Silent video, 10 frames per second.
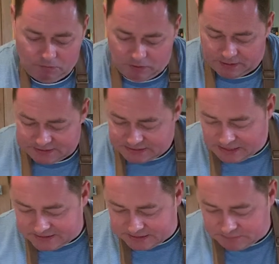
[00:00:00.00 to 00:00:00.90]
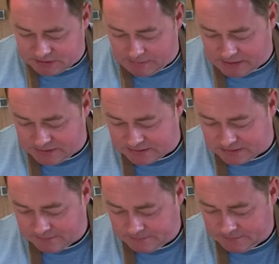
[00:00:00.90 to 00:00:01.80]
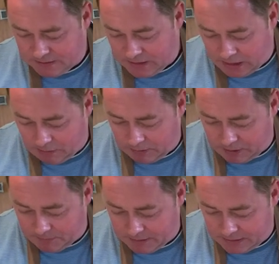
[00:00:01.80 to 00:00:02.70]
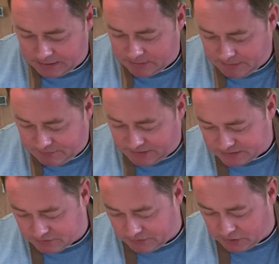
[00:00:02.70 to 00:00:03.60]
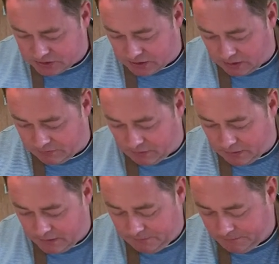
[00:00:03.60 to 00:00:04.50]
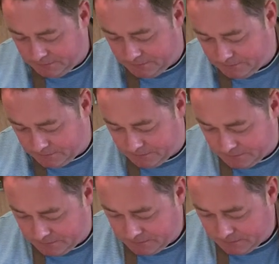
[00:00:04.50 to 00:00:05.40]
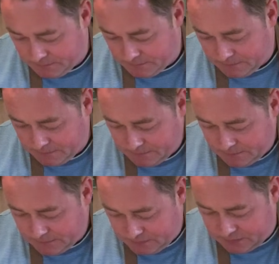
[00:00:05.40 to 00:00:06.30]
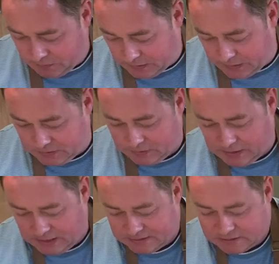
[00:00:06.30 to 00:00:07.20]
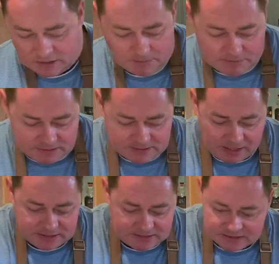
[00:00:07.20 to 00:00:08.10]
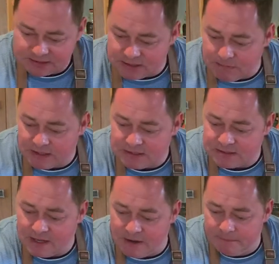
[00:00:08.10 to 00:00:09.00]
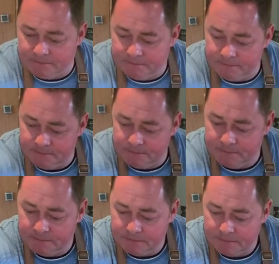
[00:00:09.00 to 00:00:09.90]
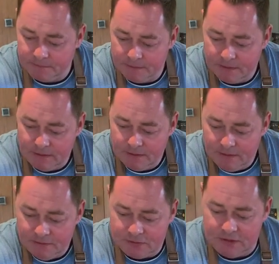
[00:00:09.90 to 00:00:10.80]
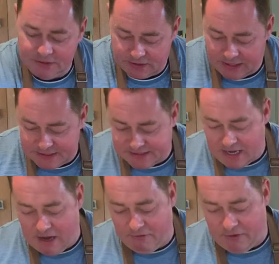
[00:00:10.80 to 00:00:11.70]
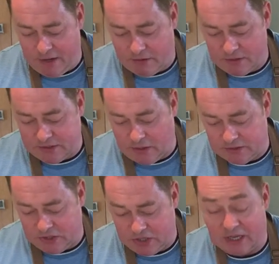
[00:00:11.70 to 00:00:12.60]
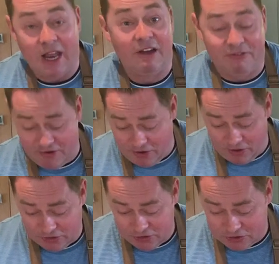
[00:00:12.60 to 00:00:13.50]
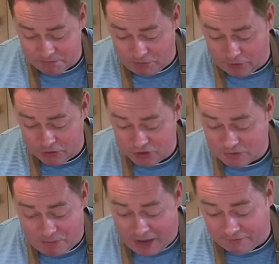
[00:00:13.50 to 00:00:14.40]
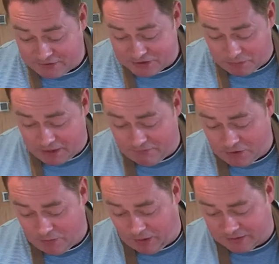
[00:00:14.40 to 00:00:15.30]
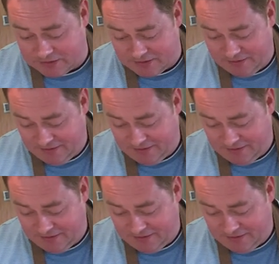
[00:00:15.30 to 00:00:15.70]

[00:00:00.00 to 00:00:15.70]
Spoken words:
We're going to slice some tomatoes. And we're going to put a little bit of extra virgin olive oil. So we're going to do that. A couple of slices of tomatoes there. So these are kind of savoury croissants that you can have for your lunch, brunch, breakfast, whatever you want.